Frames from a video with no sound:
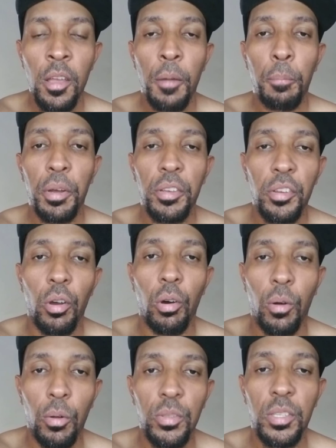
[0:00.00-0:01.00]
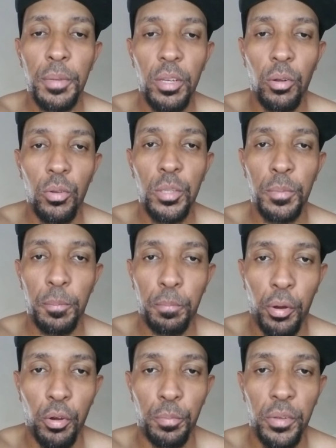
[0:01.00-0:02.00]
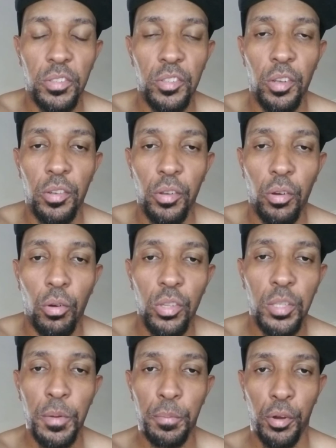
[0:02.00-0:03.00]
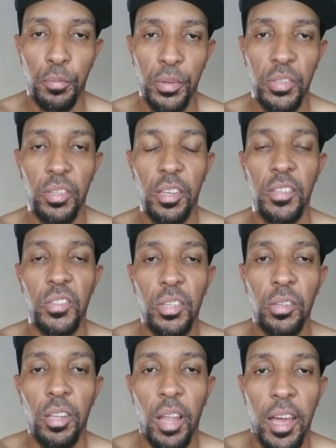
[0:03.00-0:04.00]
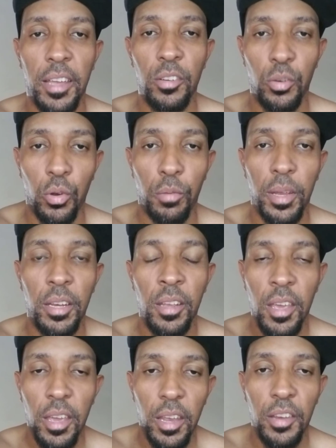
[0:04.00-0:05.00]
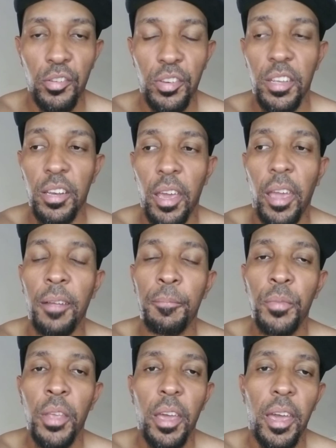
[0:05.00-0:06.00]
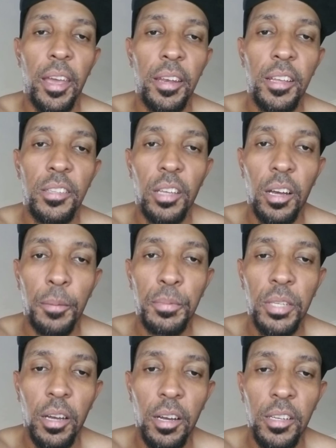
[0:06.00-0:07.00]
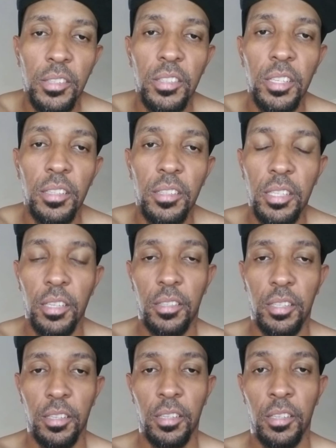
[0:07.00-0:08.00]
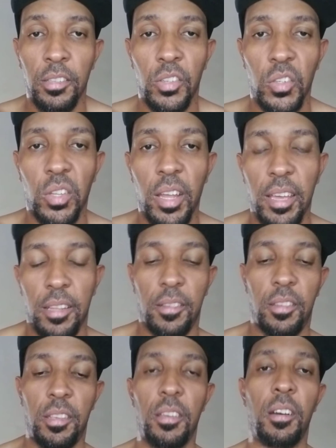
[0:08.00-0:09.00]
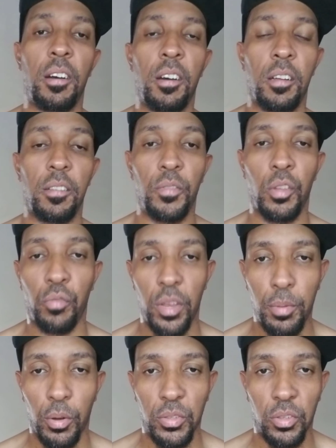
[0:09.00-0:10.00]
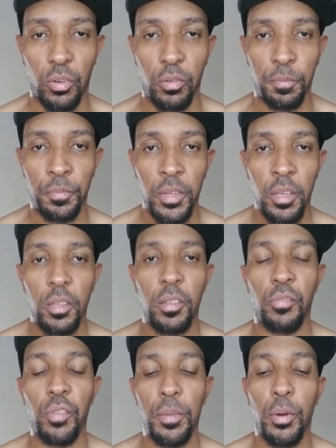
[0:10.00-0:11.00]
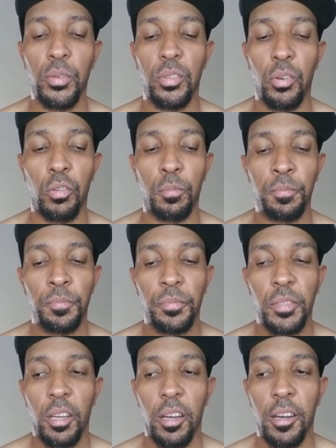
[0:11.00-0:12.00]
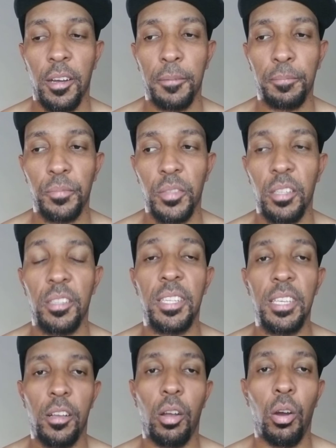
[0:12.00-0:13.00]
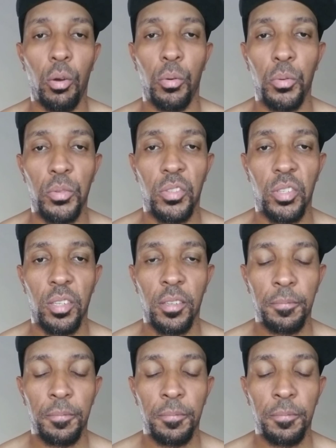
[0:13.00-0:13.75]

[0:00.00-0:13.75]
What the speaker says: But your ultimate purpose, your ultimate purpose is still lying dormant in your DNA. And it's up to us to just like the ribosome. The ribosome decodes